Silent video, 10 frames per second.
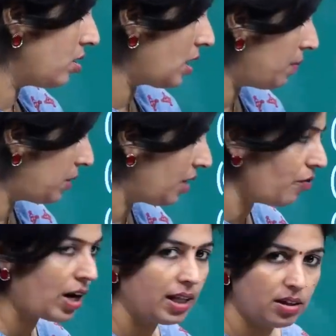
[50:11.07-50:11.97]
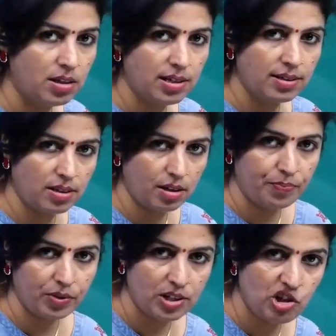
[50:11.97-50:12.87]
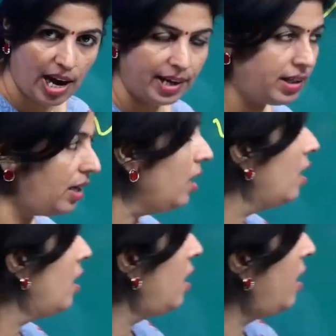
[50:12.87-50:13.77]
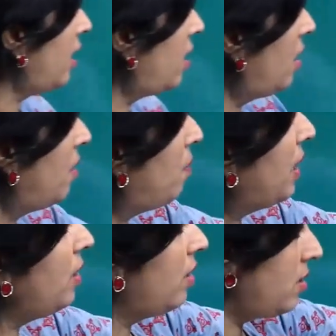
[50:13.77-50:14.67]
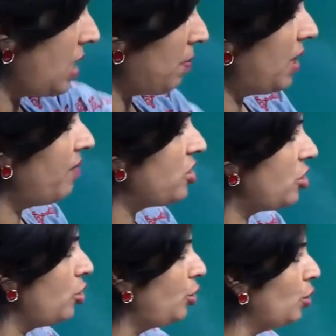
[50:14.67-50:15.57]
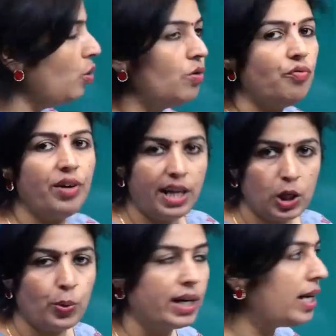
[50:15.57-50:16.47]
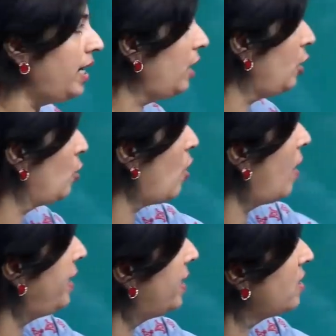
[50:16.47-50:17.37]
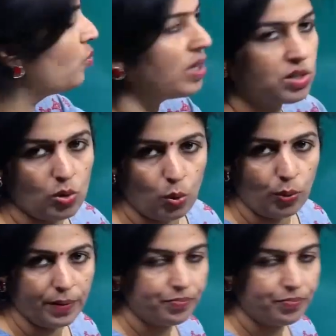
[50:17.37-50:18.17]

something for others as a charity, but something which you do very quickly, you call it as once over.